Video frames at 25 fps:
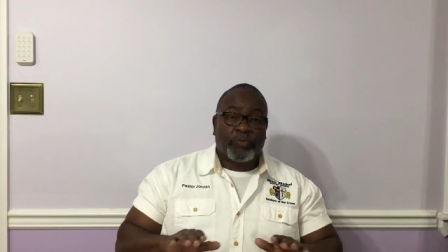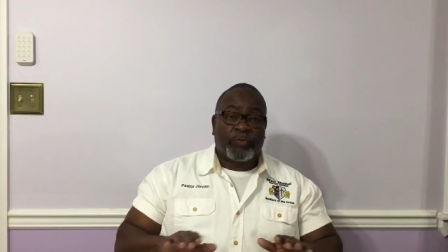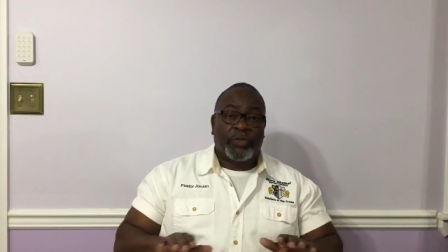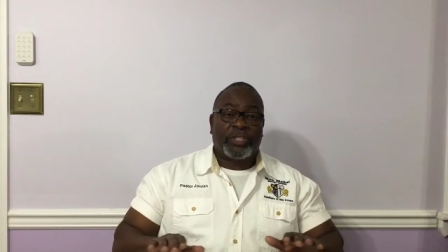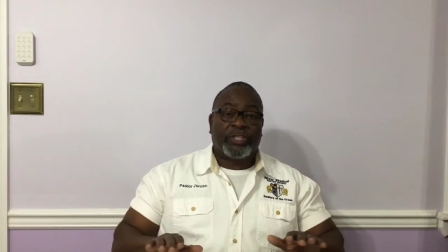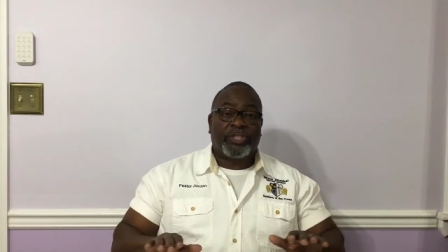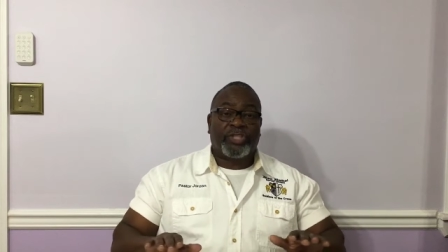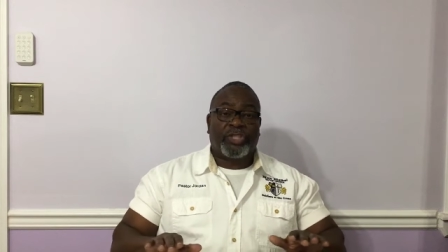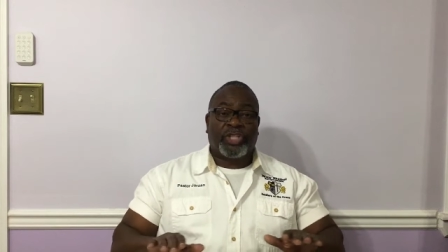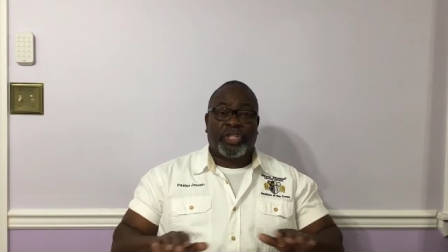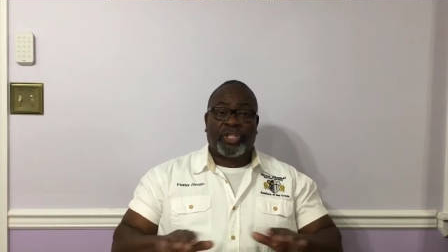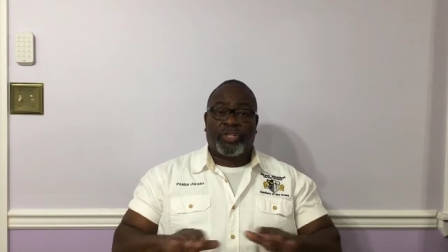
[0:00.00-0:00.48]

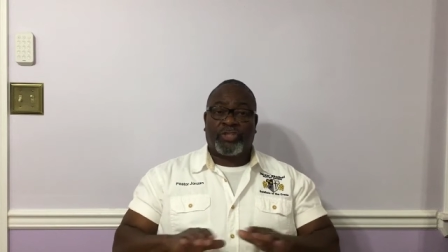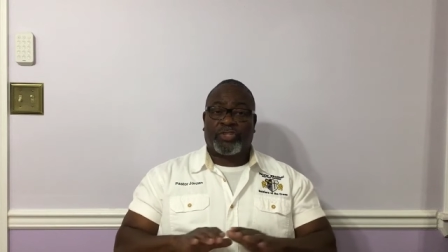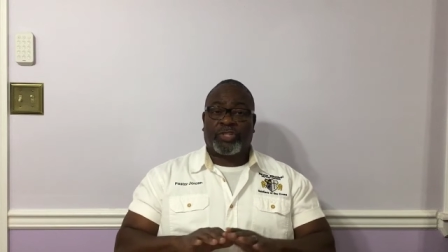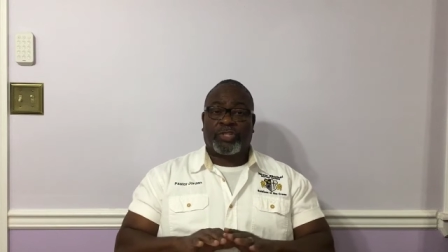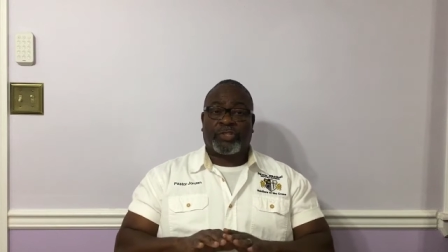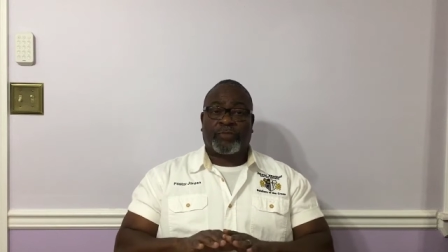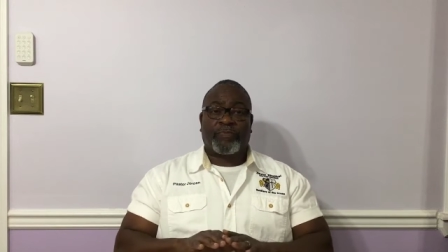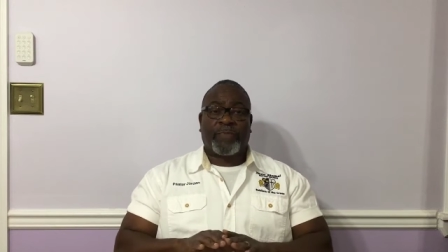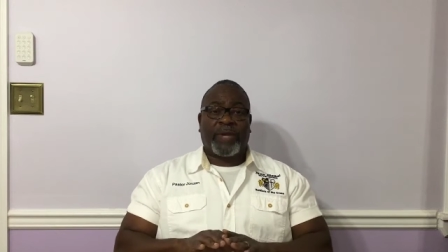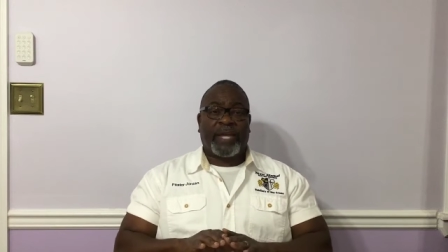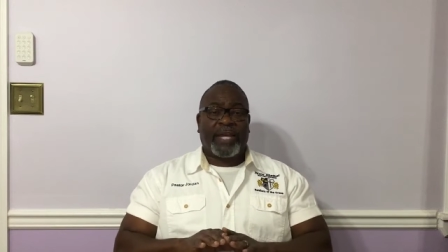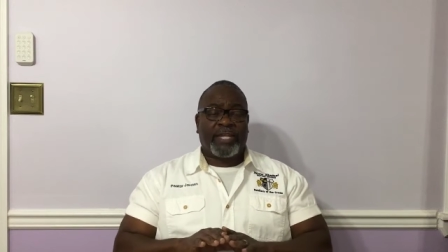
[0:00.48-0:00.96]
when
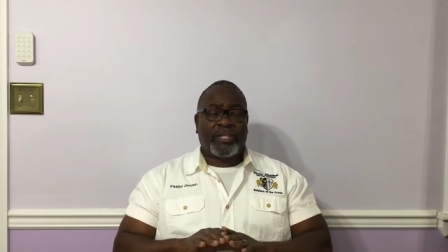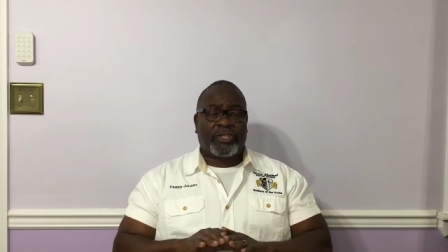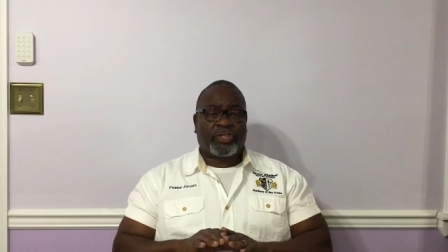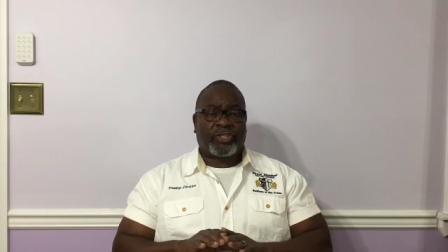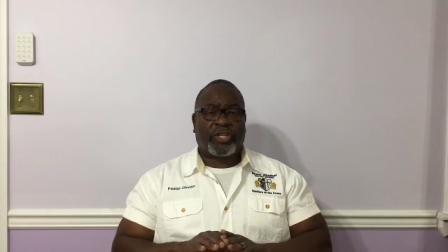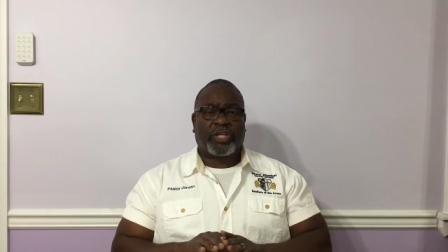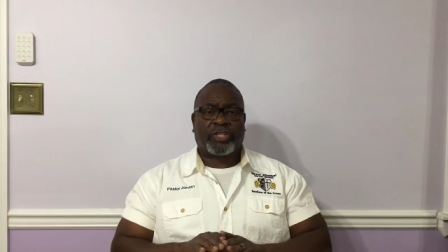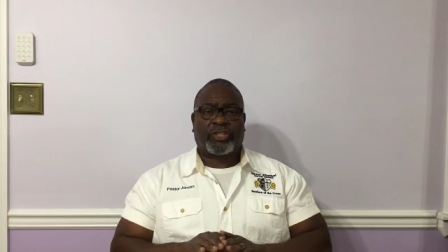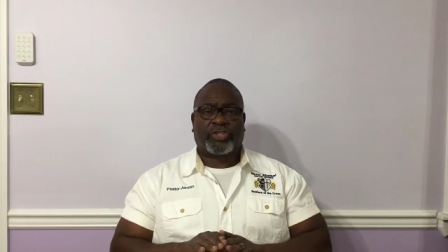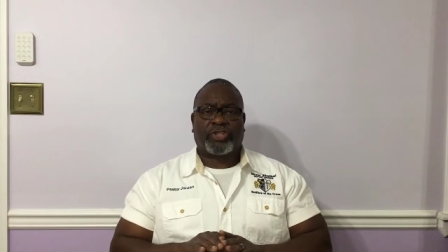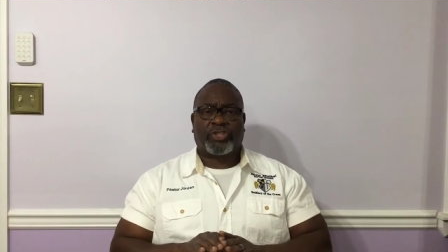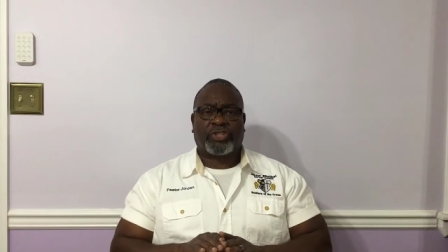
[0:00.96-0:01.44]
Jesus made
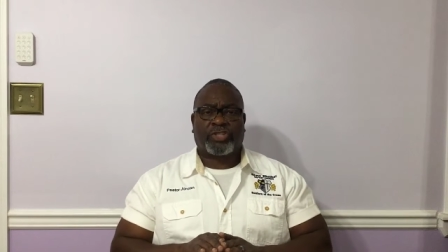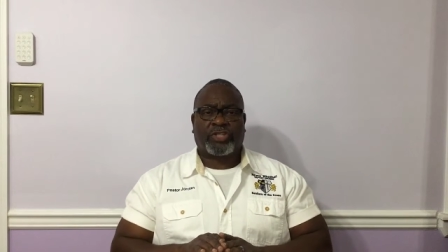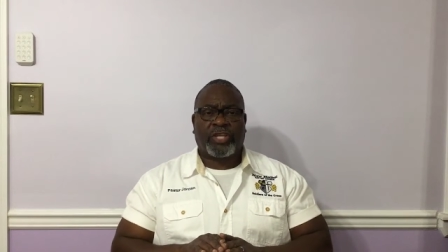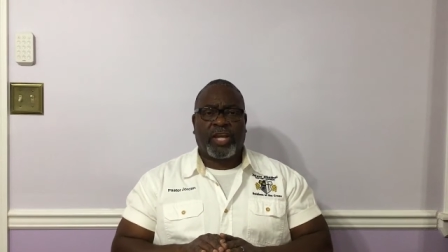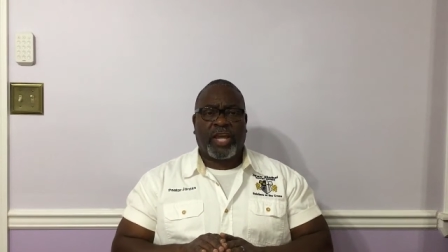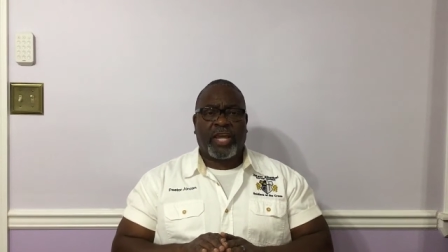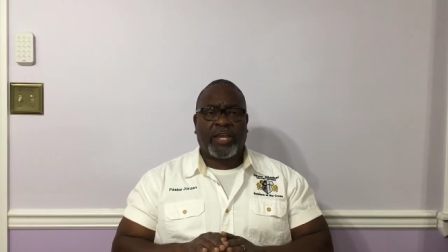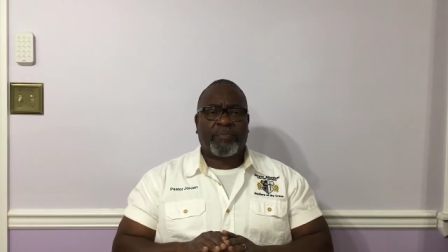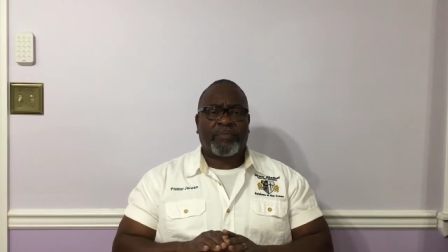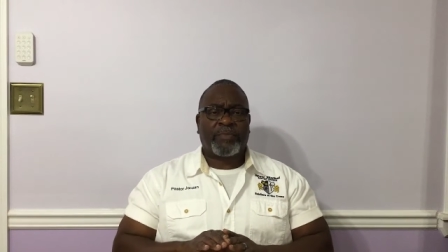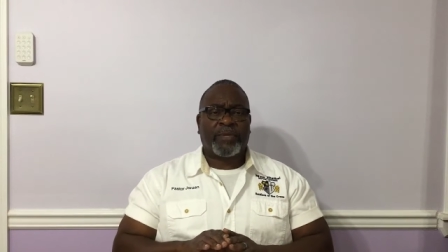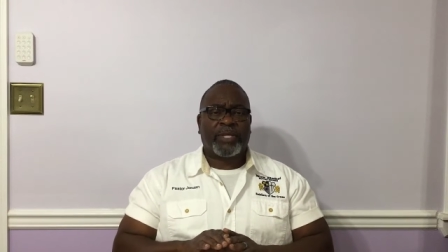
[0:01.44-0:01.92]
such a
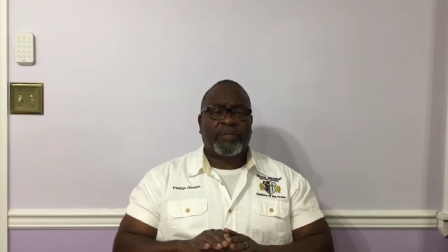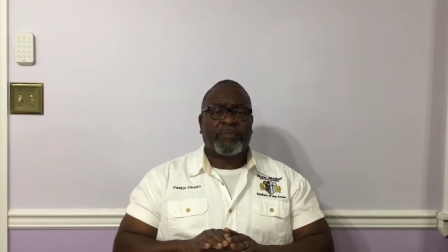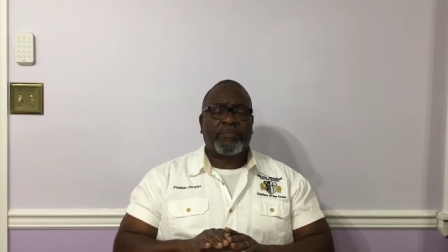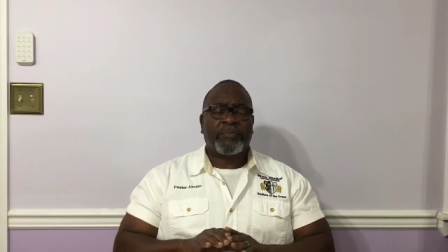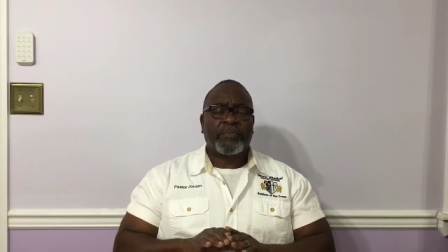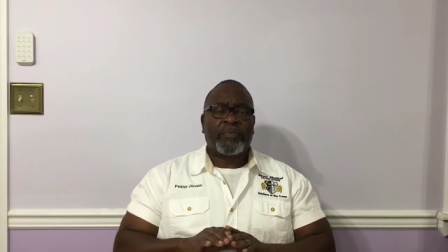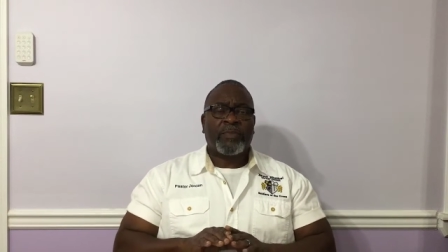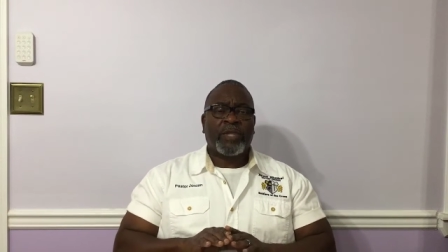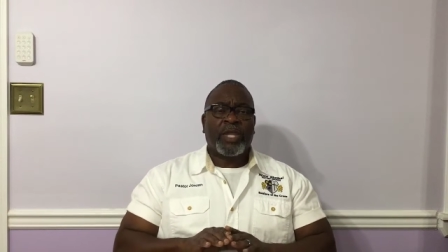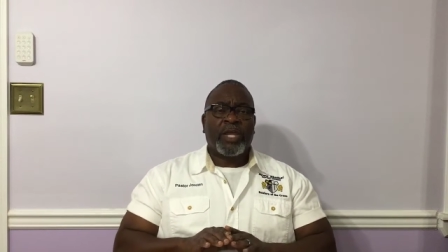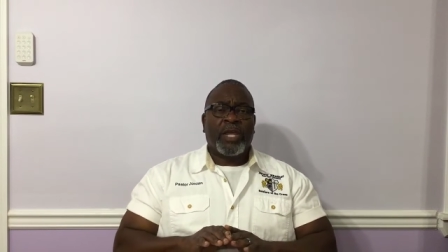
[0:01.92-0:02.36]
statement,